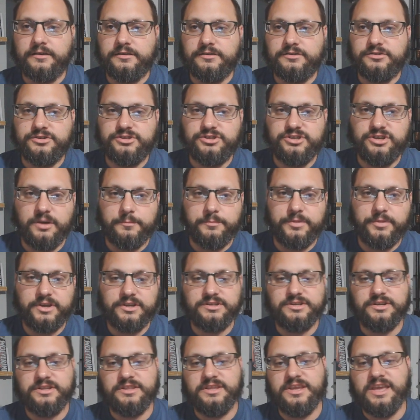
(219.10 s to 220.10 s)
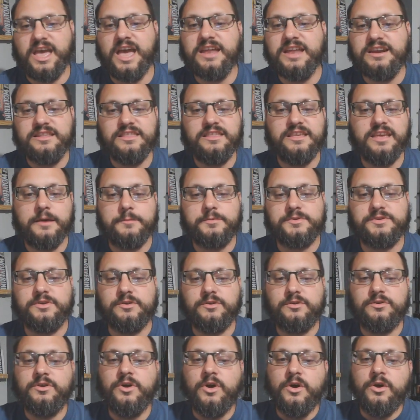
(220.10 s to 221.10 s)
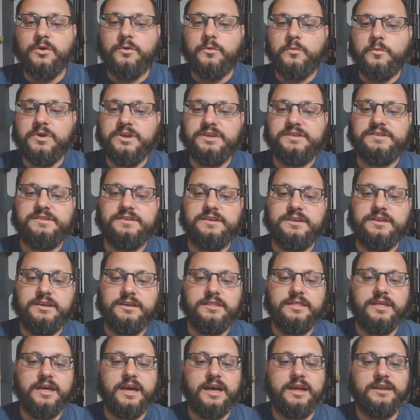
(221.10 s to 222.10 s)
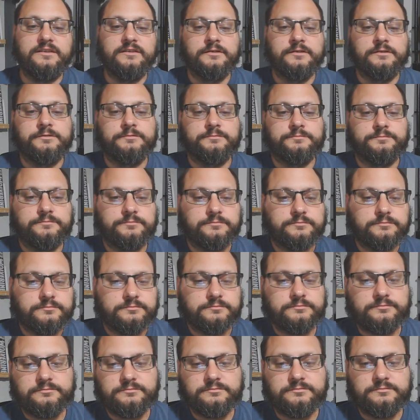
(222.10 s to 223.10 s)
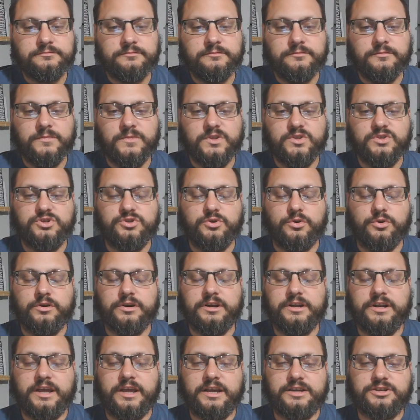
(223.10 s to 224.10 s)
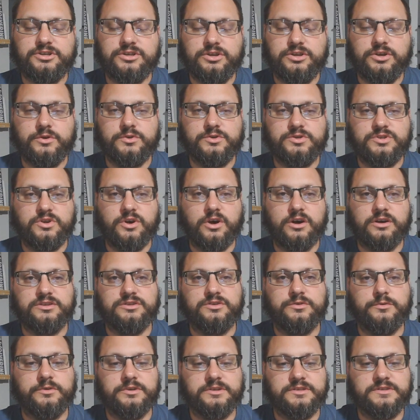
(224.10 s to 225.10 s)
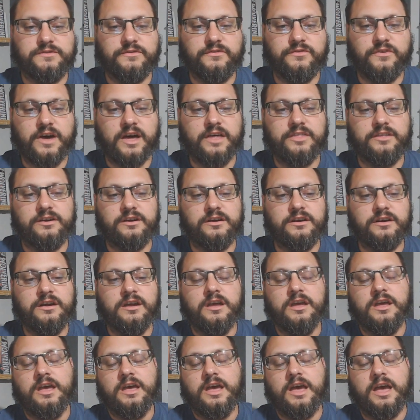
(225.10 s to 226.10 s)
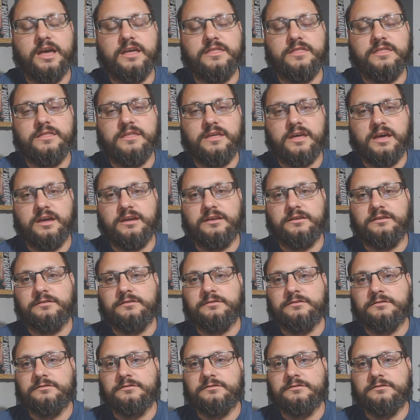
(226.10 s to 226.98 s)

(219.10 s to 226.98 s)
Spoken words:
Jumping to the end of the episode, we see that Doran actually goes talk to his father, and then